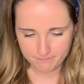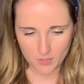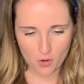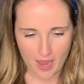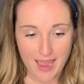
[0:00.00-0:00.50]

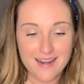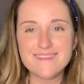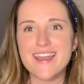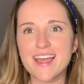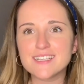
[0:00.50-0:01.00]
Okay,
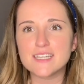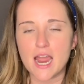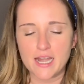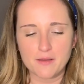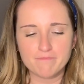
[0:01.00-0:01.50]
next
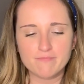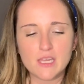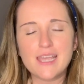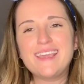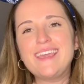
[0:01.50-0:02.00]
item.
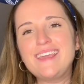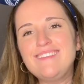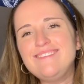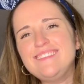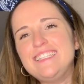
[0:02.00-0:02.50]
This
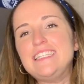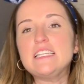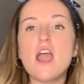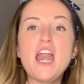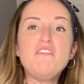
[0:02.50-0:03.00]
is
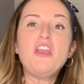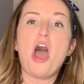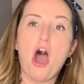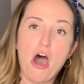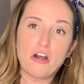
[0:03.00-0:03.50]
kind of an
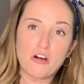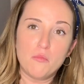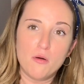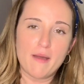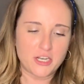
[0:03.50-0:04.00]

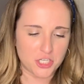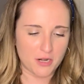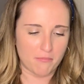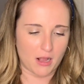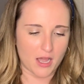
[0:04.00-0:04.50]
honorable
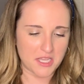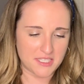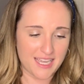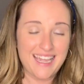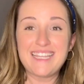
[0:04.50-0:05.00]
mention
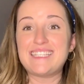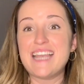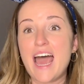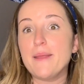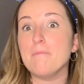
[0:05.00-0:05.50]
because it's
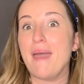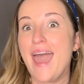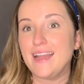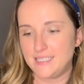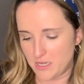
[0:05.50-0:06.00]
not a
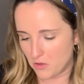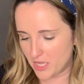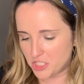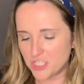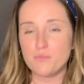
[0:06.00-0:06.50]
bad deal.
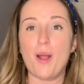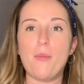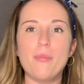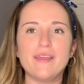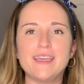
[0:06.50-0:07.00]
It's just
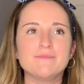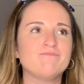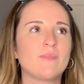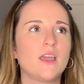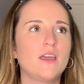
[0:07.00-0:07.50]
probably,
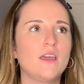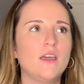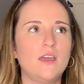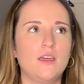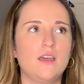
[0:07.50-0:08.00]

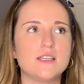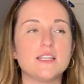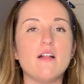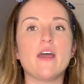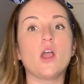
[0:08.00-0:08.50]
it's
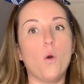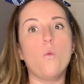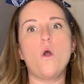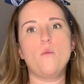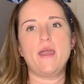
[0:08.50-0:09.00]
not like,
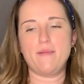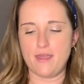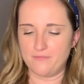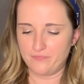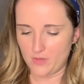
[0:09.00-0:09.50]
whoa,
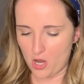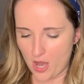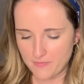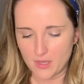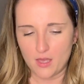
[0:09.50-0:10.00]
baby. All
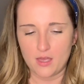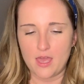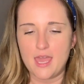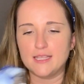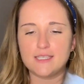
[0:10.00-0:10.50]
right,
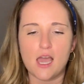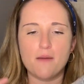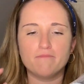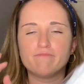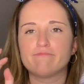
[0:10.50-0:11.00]
it's
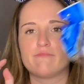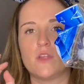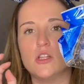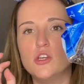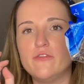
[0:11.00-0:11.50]

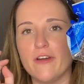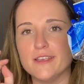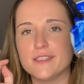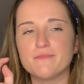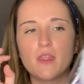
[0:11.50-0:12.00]

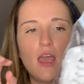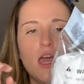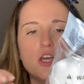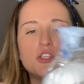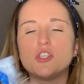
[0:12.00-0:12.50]
loofahs.
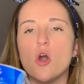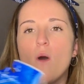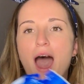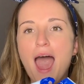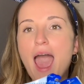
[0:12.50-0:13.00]

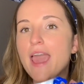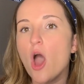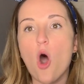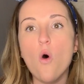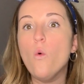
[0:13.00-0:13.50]
So I
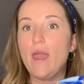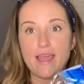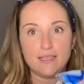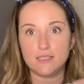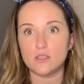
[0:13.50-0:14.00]

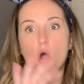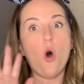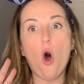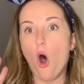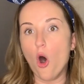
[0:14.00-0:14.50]

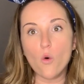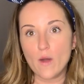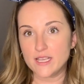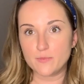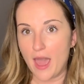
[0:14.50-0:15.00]

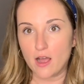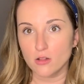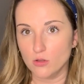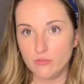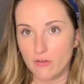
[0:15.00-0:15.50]
always pack a
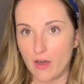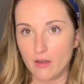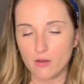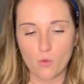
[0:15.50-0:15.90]
loofah.